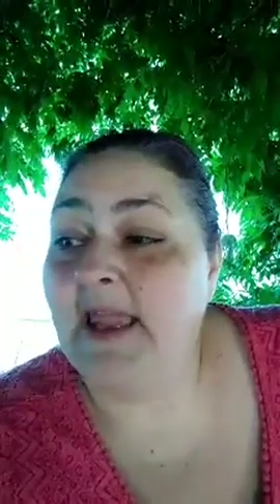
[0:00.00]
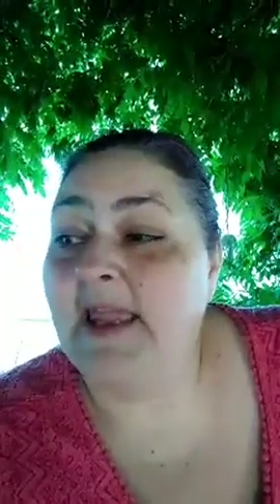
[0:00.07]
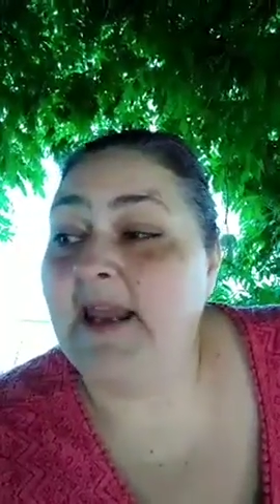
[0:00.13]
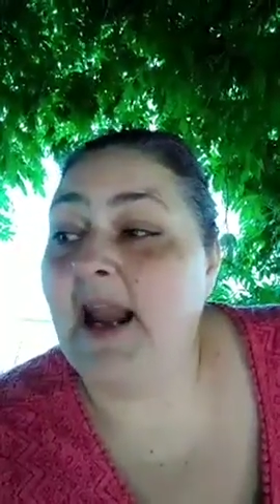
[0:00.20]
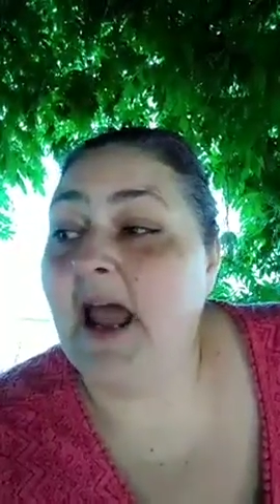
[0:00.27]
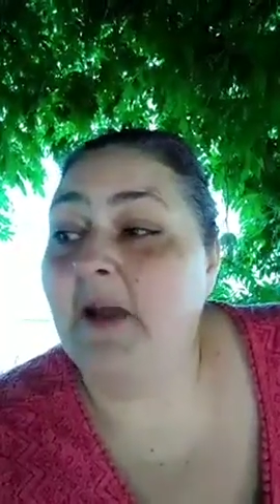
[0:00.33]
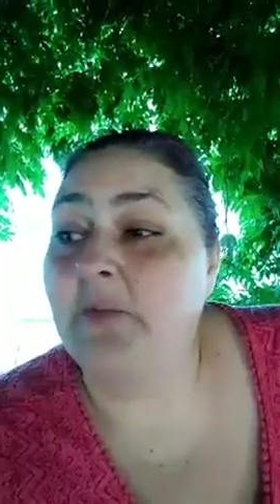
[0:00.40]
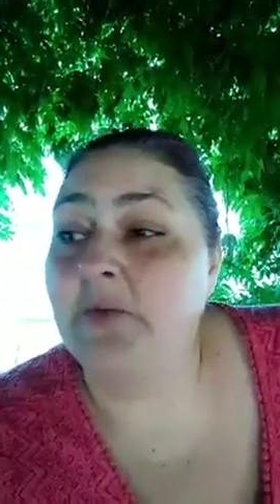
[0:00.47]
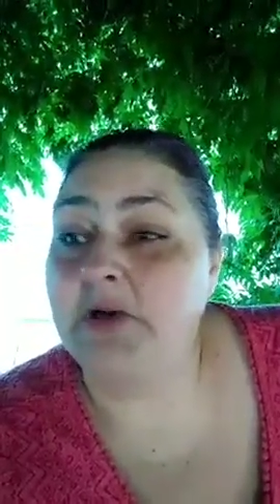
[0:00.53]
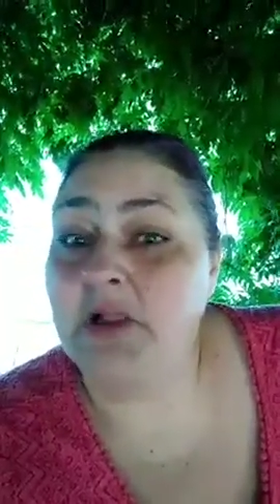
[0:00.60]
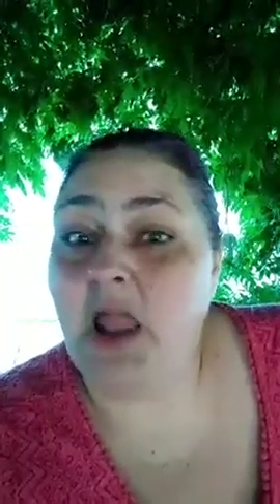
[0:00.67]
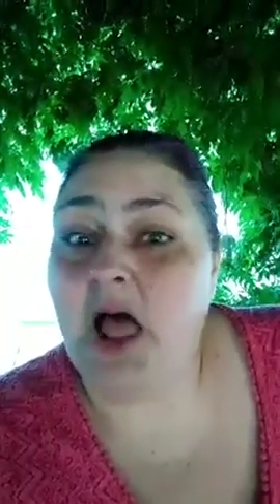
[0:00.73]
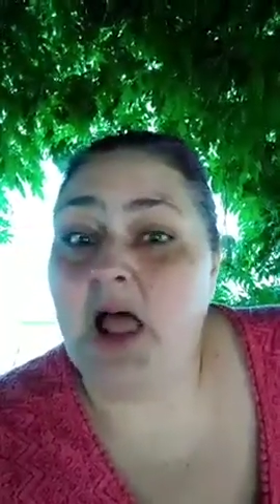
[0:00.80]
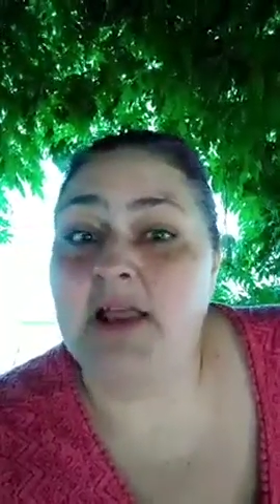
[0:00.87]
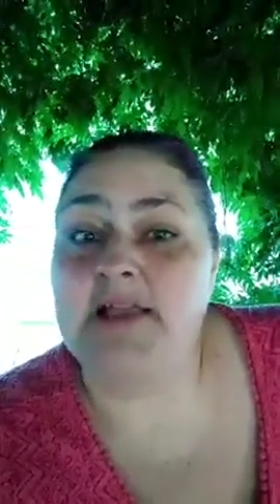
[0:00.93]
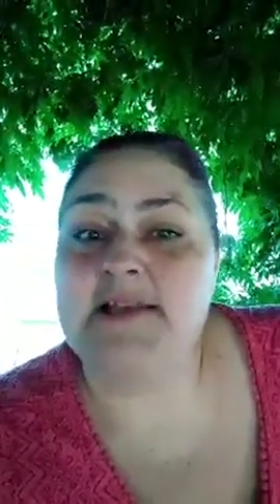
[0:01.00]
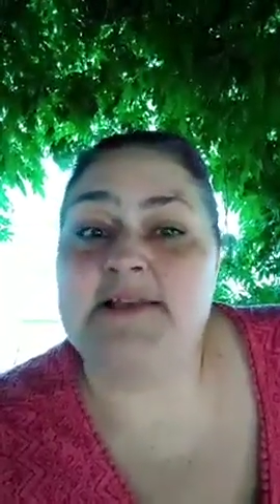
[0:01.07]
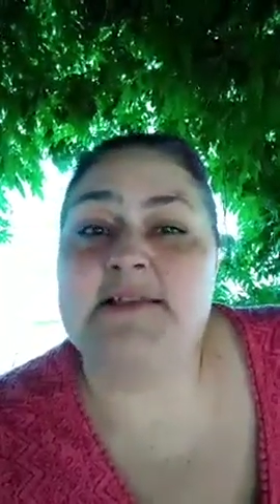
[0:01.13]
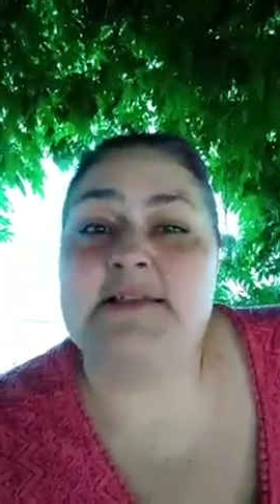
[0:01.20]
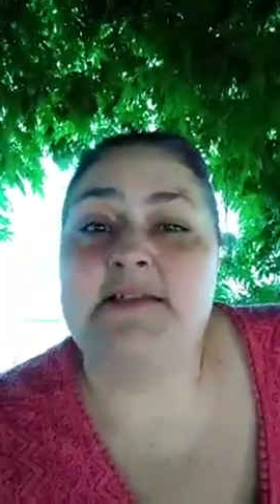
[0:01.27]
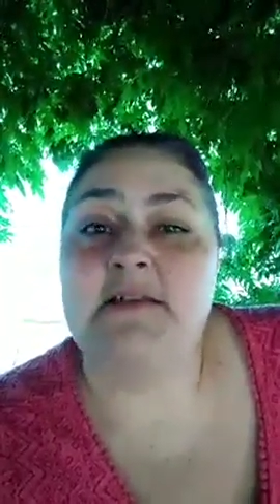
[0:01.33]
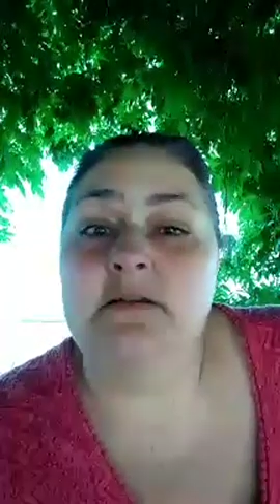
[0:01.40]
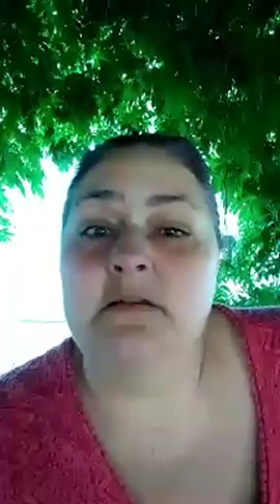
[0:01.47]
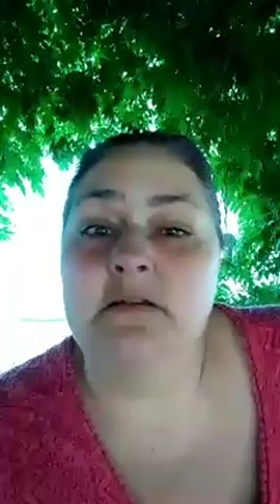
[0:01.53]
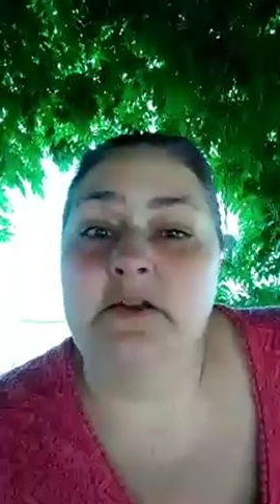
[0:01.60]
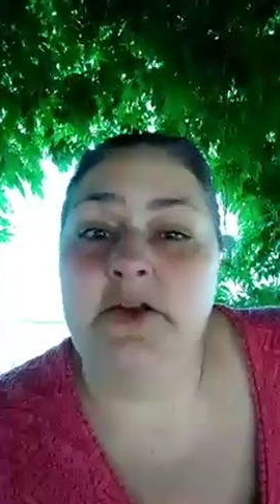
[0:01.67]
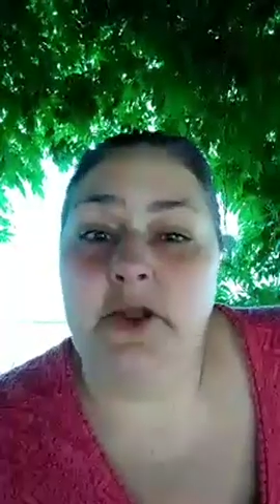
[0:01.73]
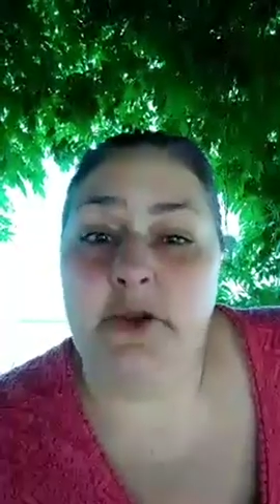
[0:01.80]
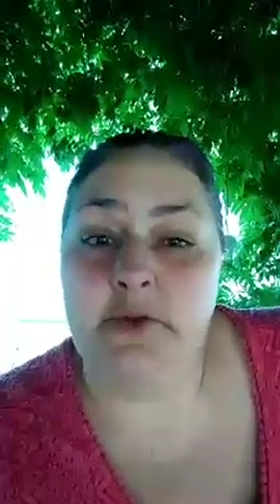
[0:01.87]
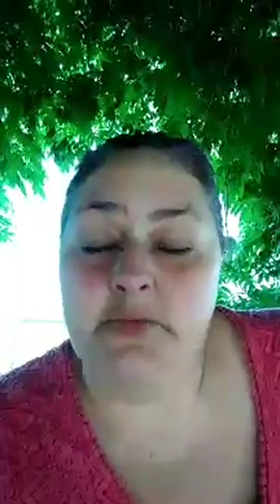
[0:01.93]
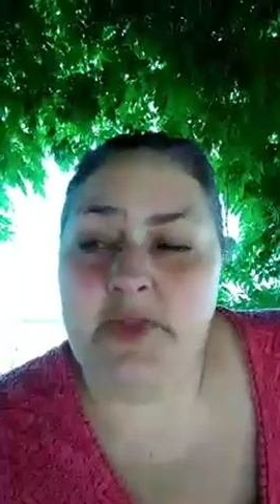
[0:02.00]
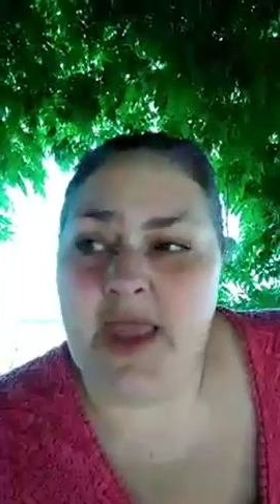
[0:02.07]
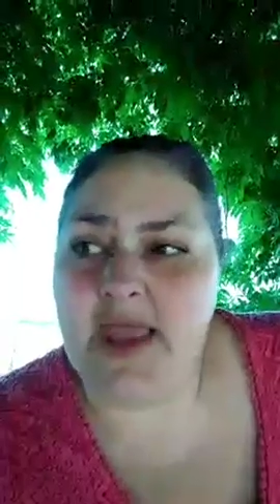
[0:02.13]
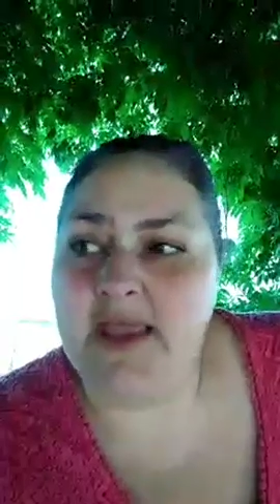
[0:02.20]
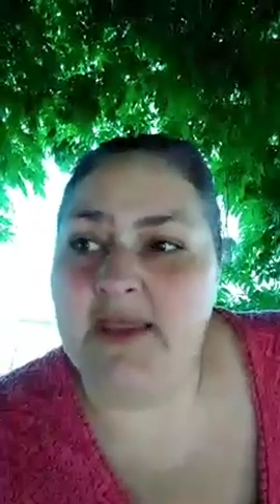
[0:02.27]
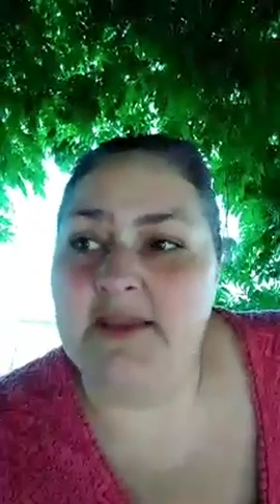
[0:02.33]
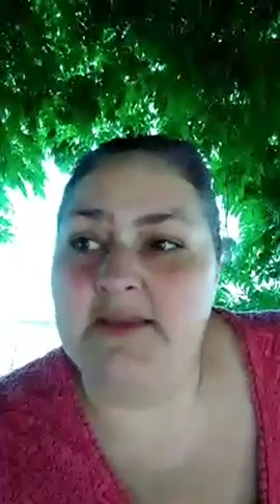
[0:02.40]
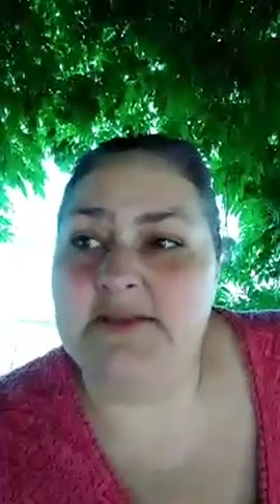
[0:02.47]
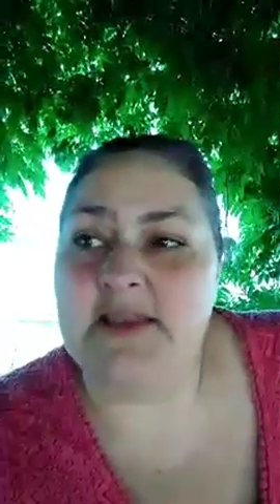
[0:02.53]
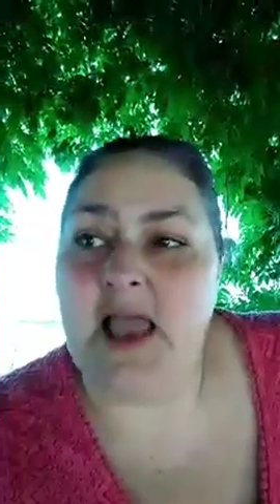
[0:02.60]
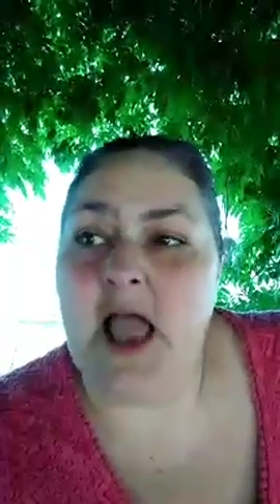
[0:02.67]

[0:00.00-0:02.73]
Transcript: and I realized, you know, that